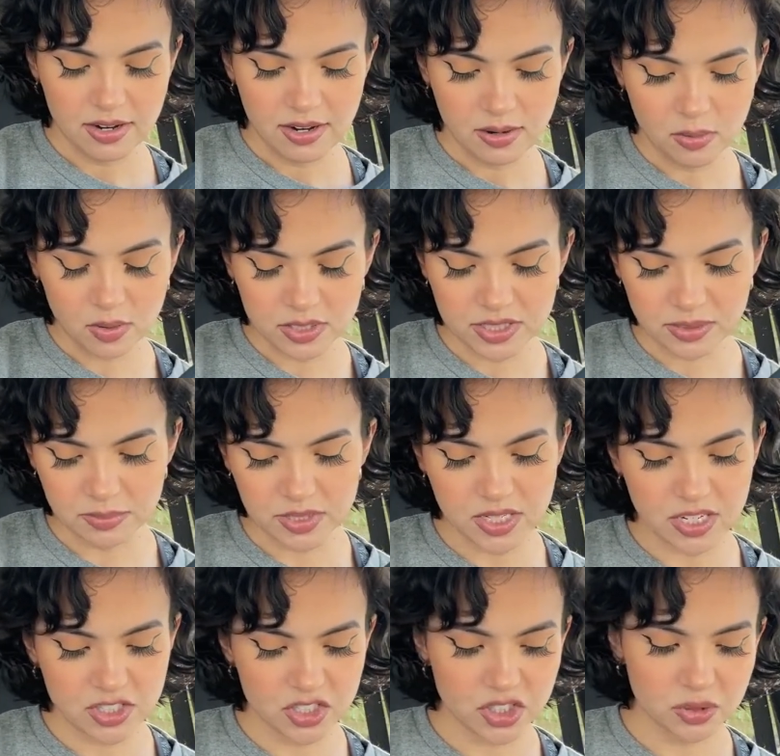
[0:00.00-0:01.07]
once I'm
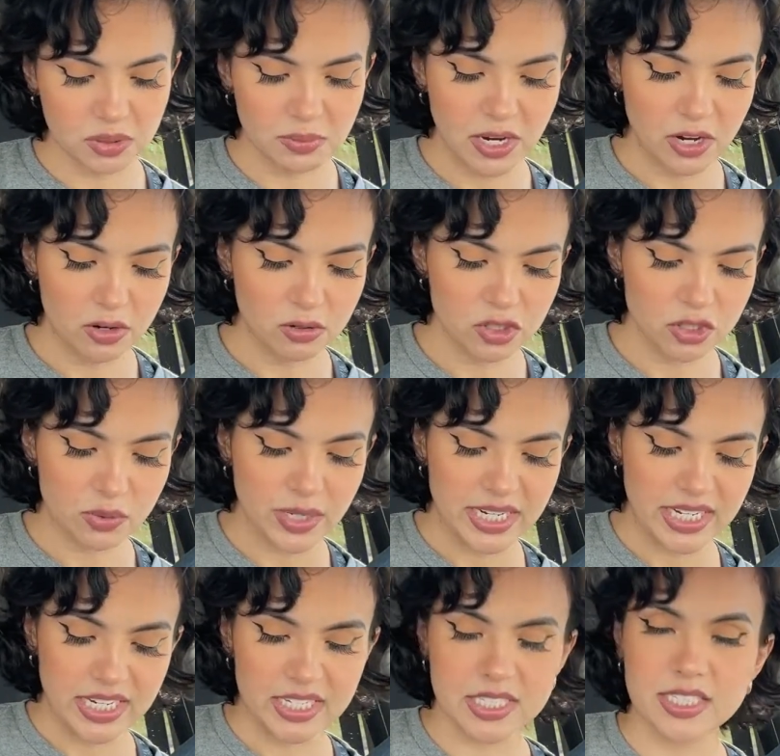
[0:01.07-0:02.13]
done doing my own
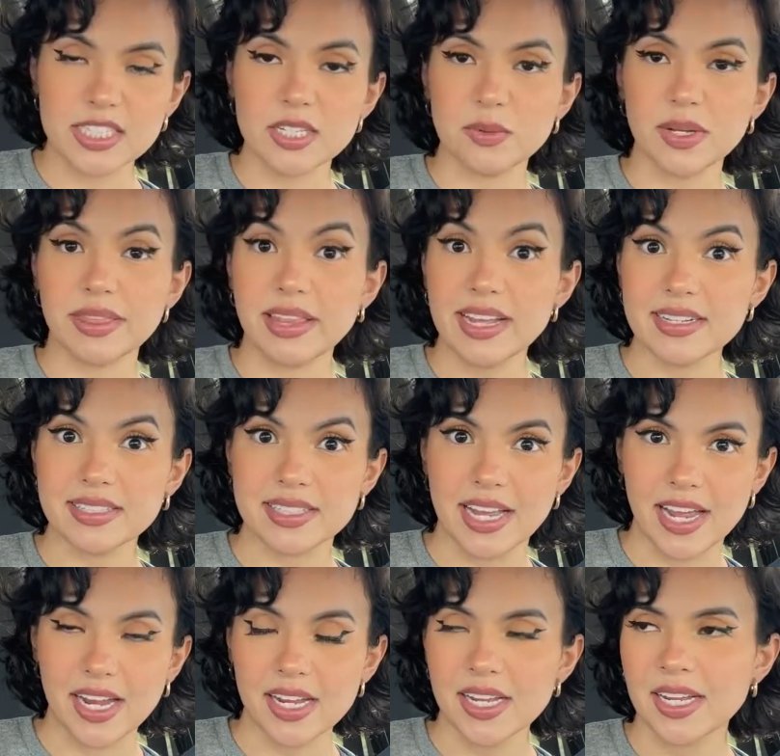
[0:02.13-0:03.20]
tweaking to see what they
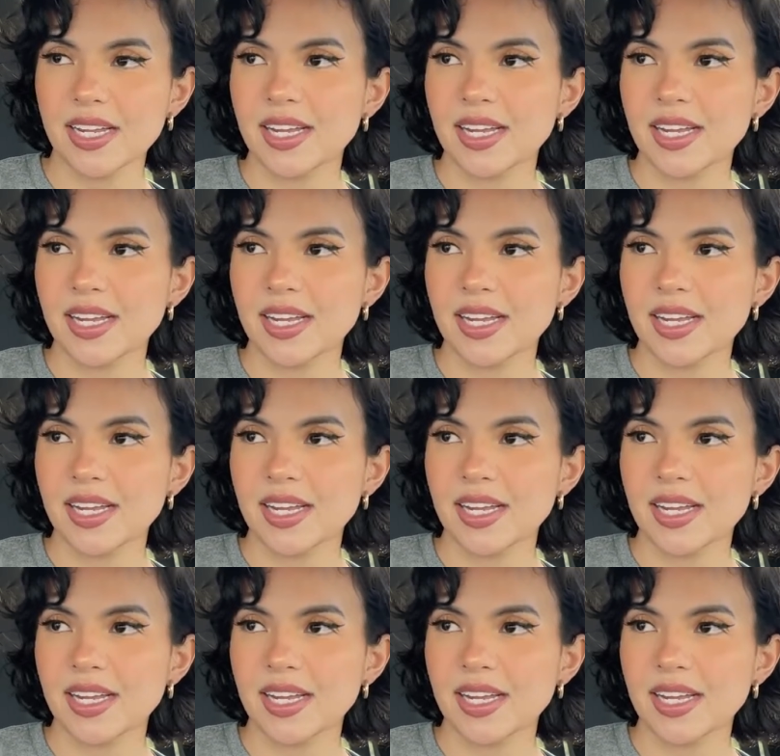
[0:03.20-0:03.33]
say.